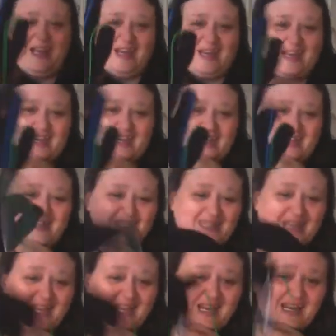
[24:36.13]
it's
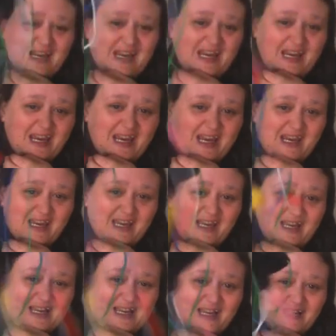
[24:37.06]
tiny,
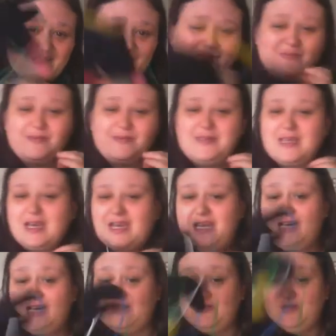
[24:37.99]
and
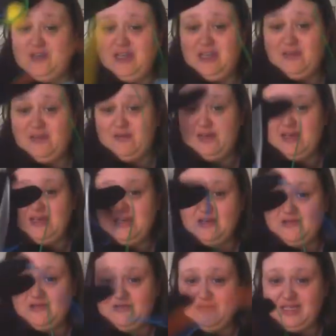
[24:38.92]
that's how you do it. You just
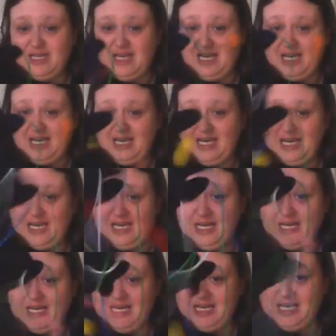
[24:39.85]
go
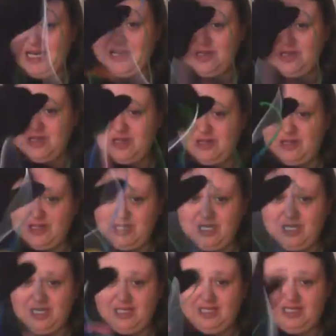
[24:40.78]
and she's
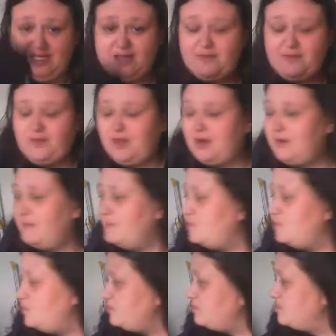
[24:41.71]
cheesy after it.
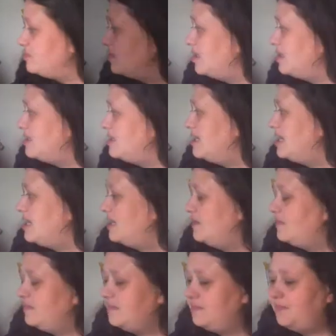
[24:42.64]

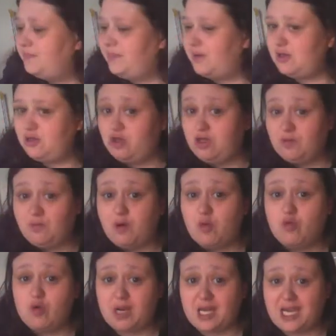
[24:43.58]
But she
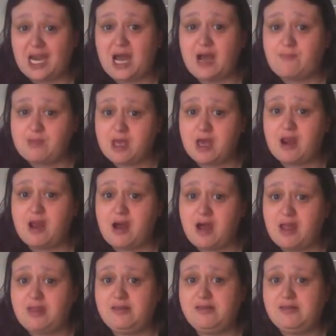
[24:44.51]
will grab your
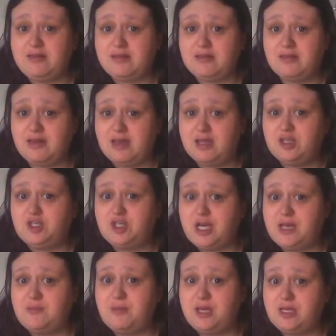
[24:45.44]
hands and try
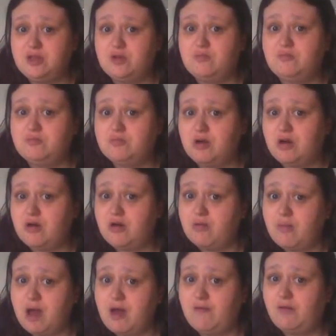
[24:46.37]
to bite them or
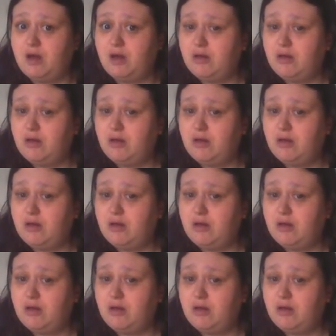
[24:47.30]
whatever.